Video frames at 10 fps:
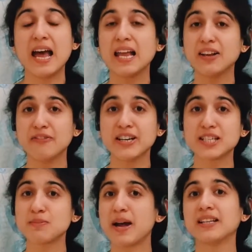
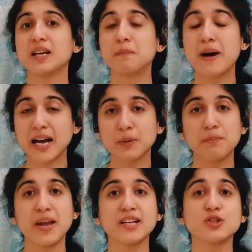elevates minor back
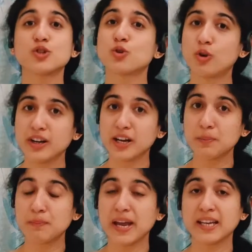pain,
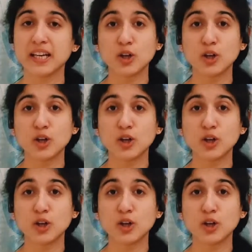shoulder pain.